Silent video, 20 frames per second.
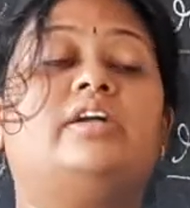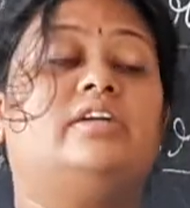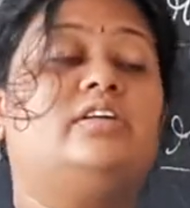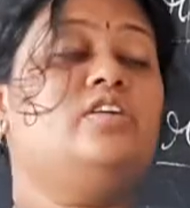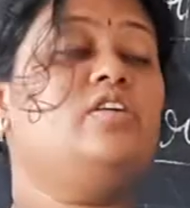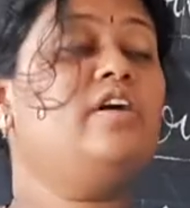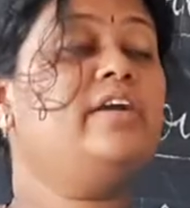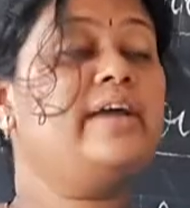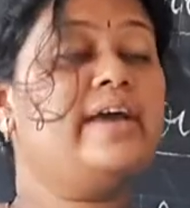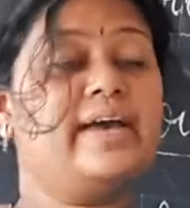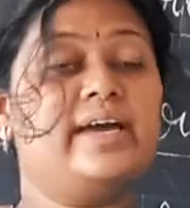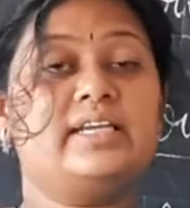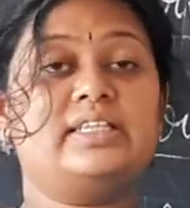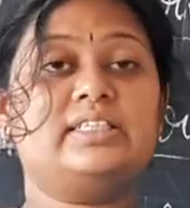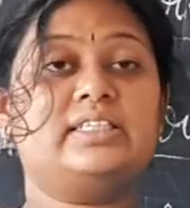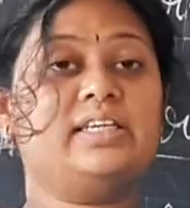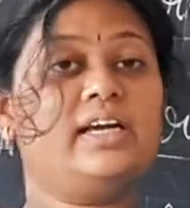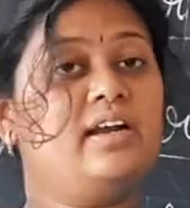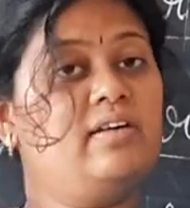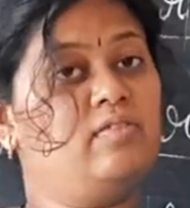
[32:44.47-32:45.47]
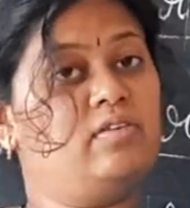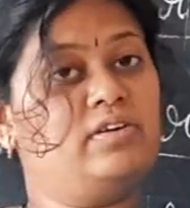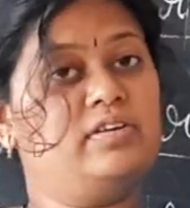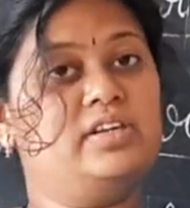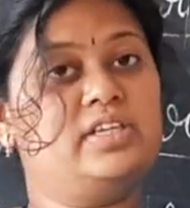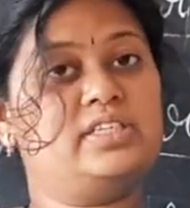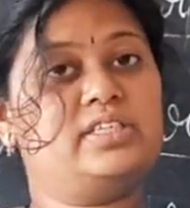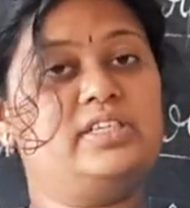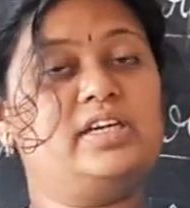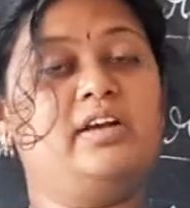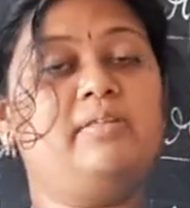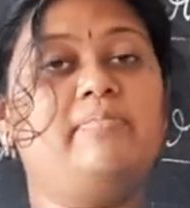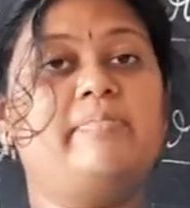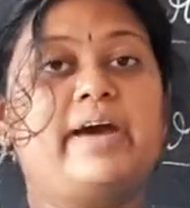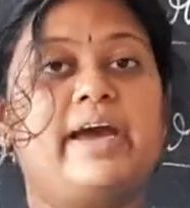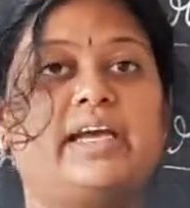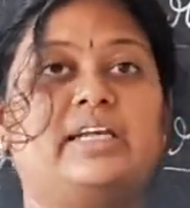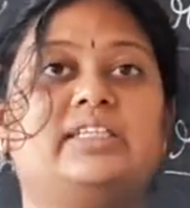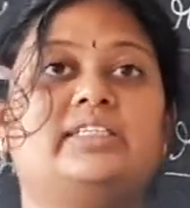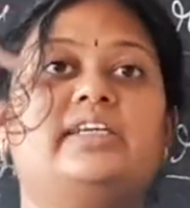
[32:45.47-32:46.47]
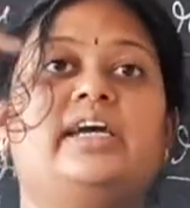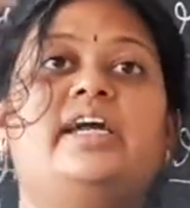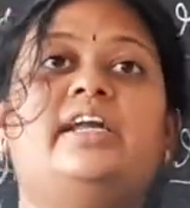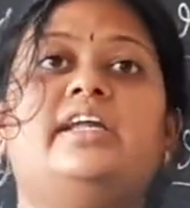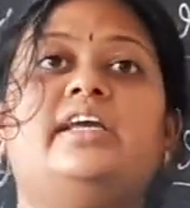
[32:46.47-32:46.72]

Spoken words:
your hairstyle, what is done backside